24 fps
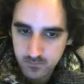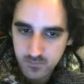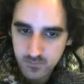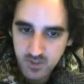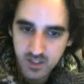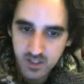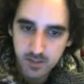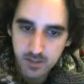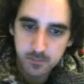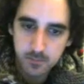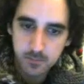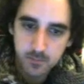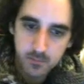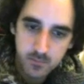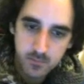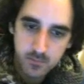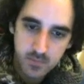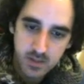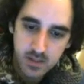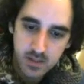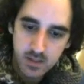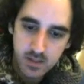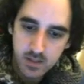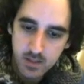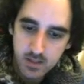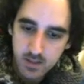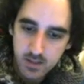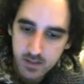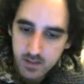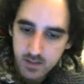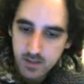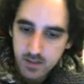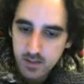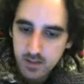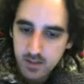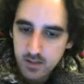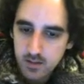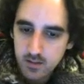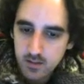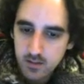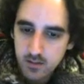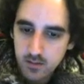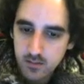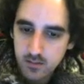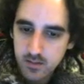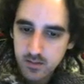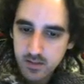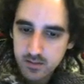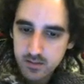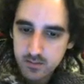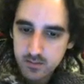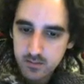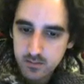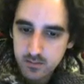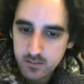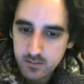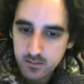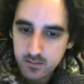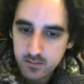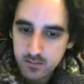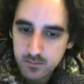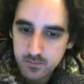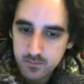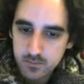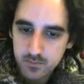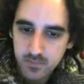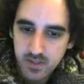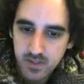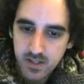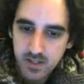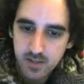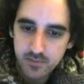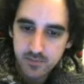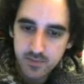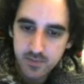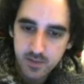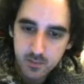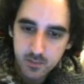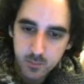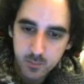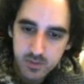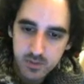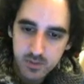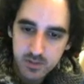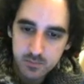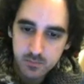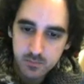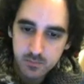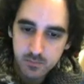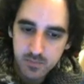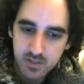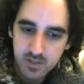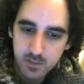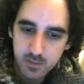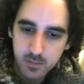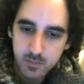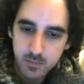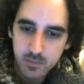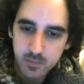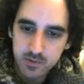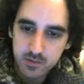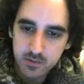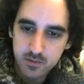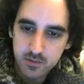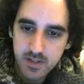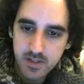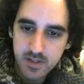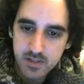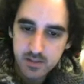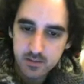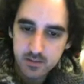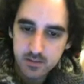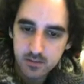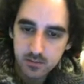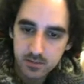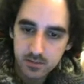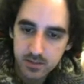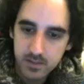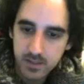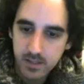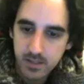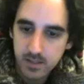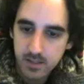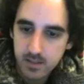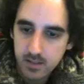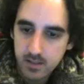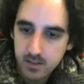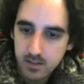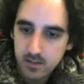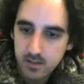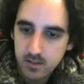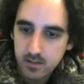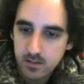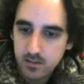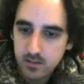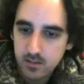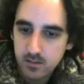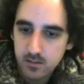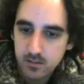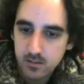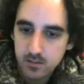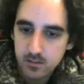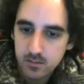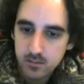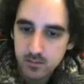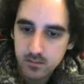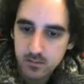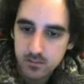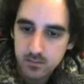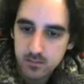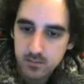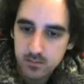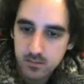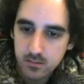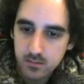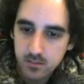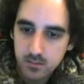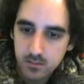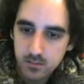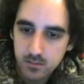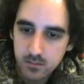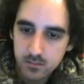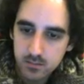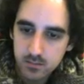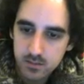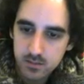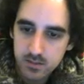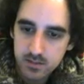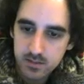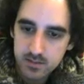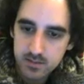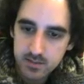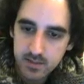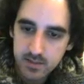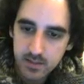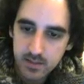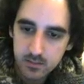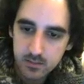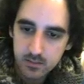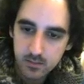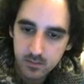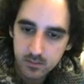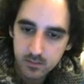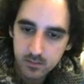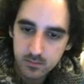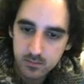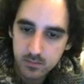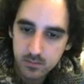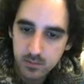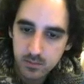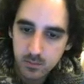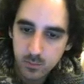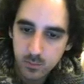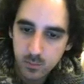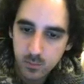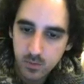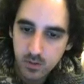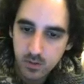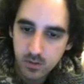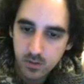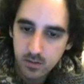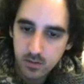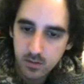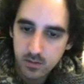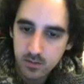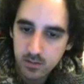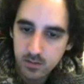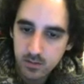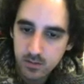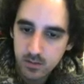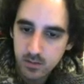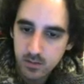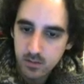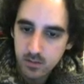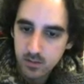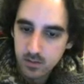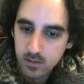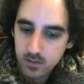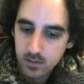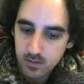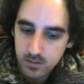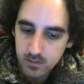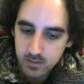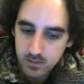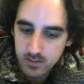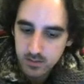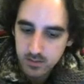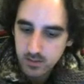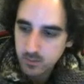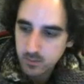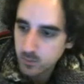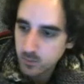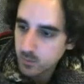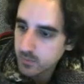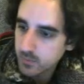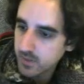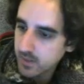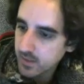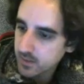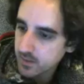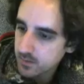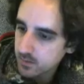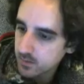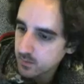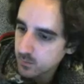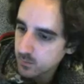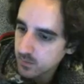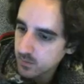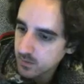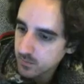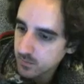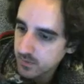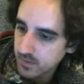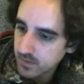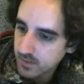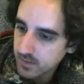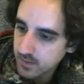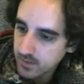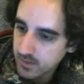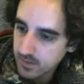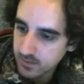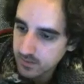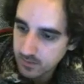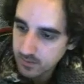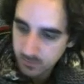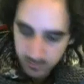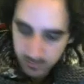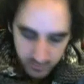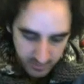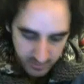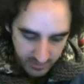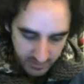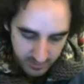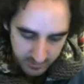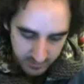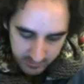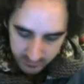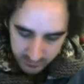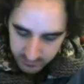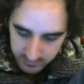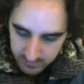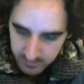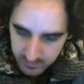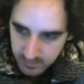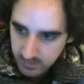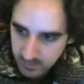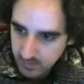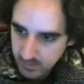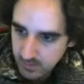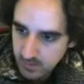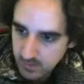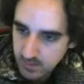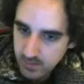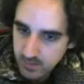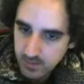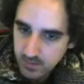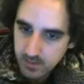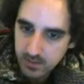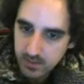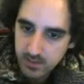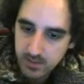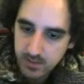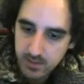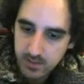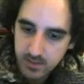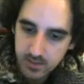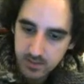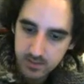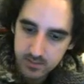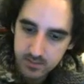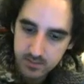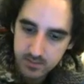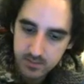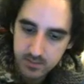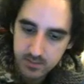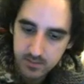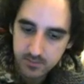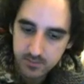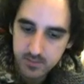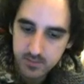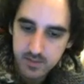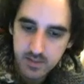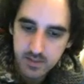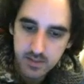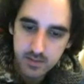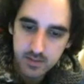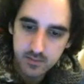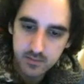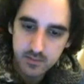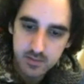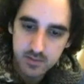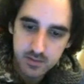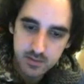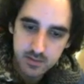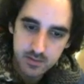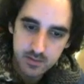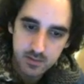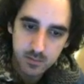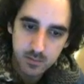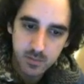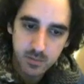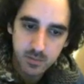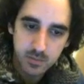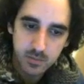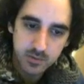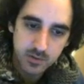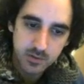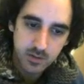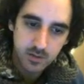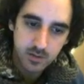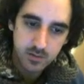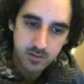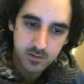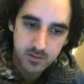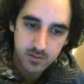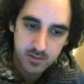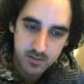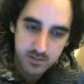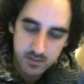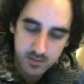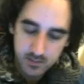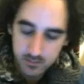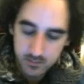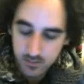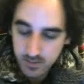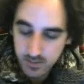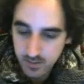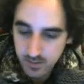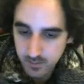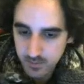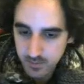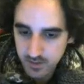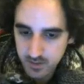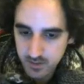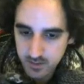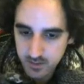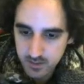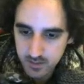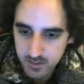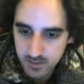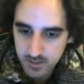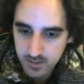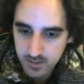Okay. Alright, so I think we need a little bit more gradient on that. So this light onto the wall, we might actually want to make it a little brighter and see if that gives us a little bit more contrast into the image.